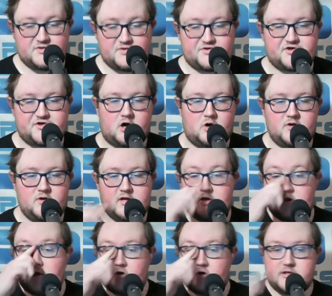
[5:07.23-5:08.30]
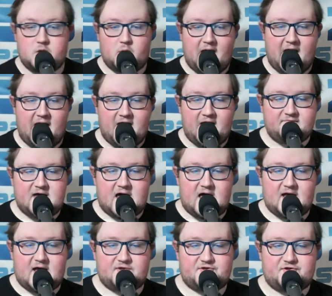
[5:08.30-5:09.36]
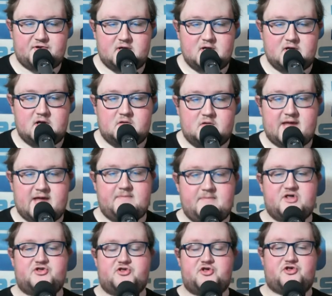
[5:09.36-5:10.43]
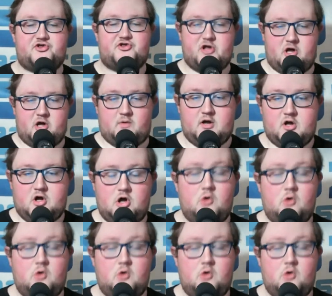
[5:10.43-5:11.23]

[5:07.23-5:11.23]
So you have guys like Mitch DeSnew,